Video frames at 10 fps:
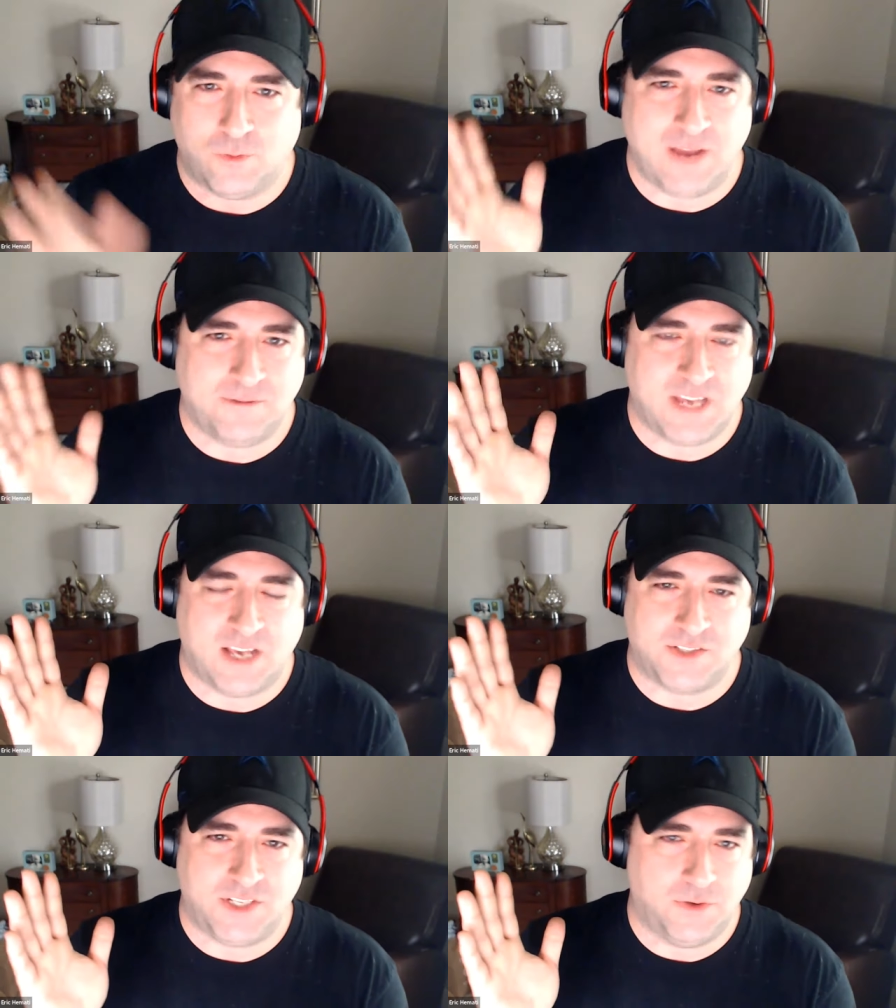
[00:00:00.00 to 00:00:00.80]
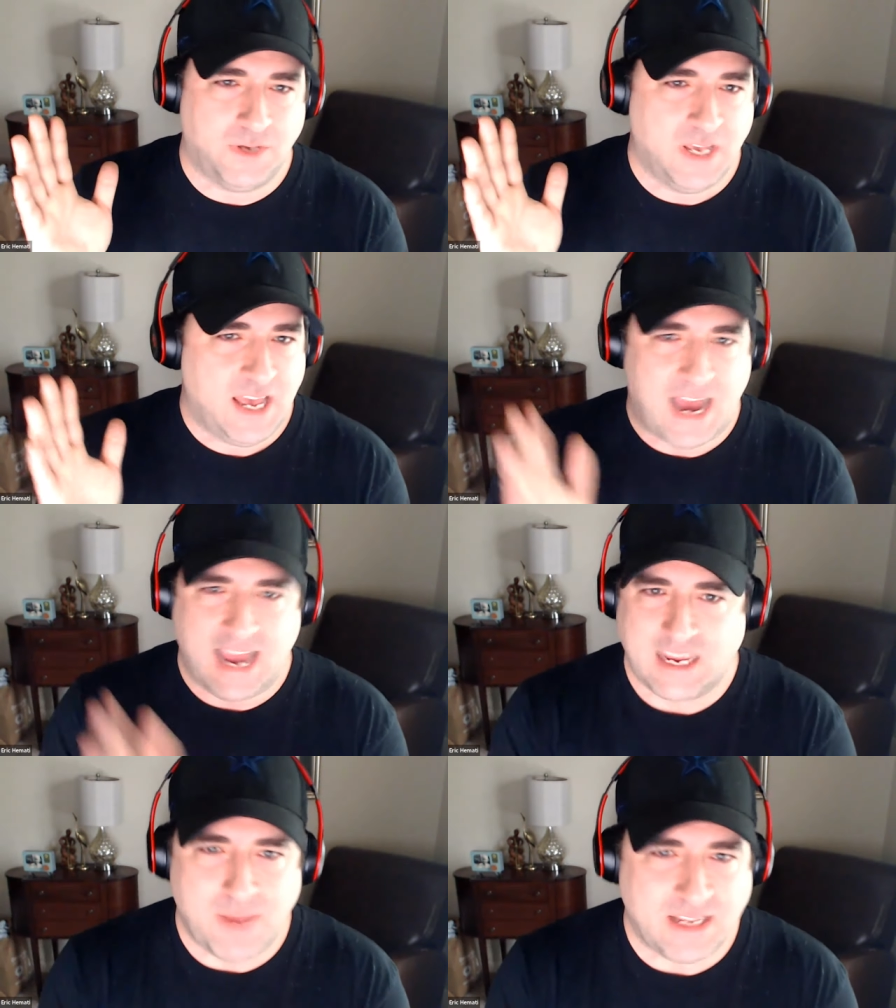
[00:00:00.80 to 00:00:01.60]
the wife tells you
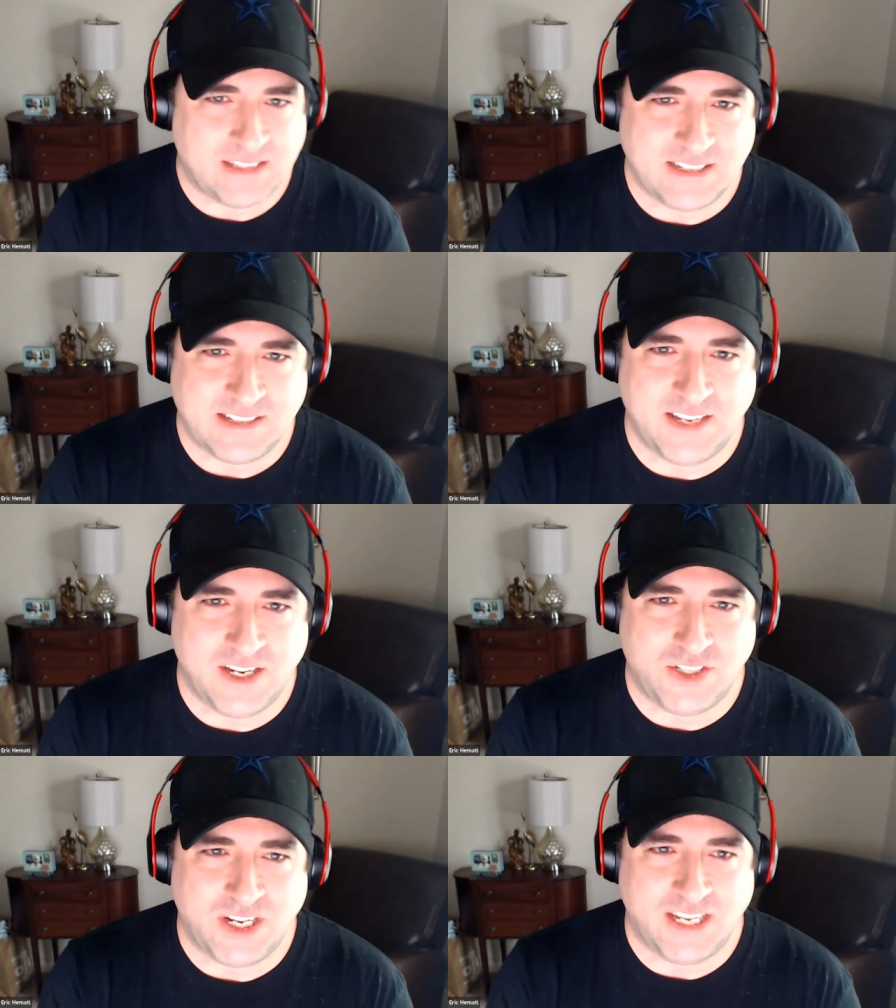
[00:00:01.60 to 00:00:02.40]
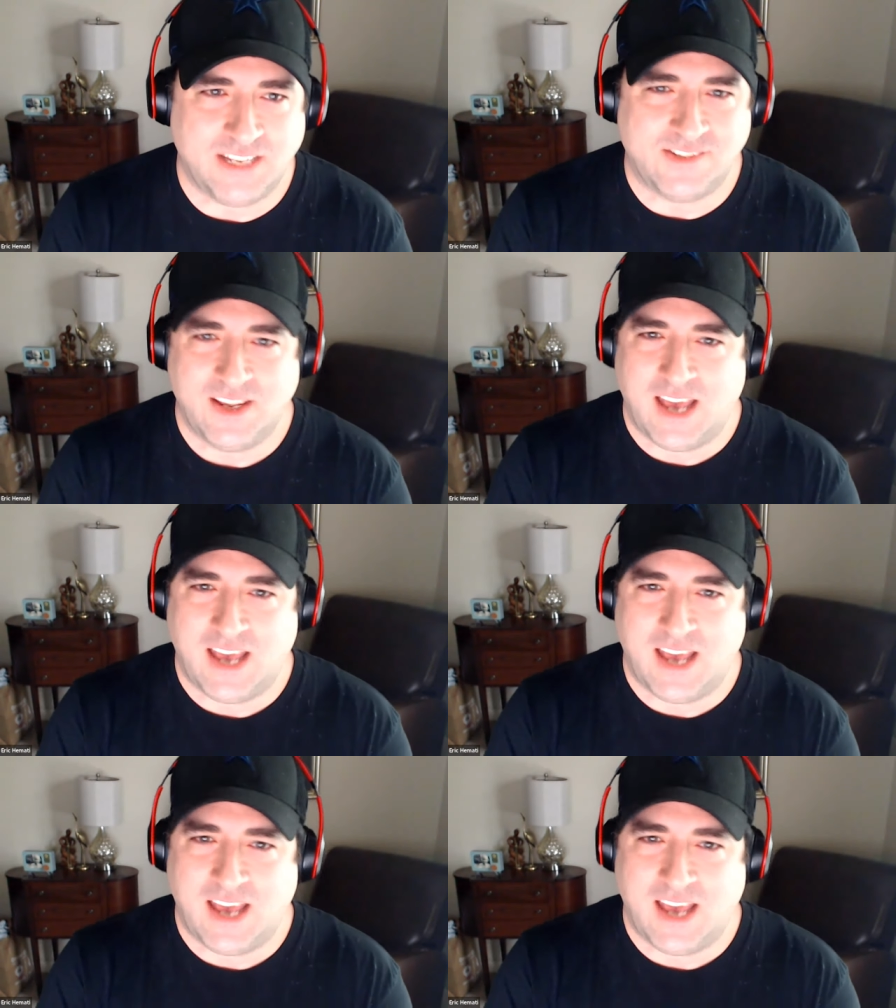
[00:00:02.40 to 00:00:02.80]
i can make the decisions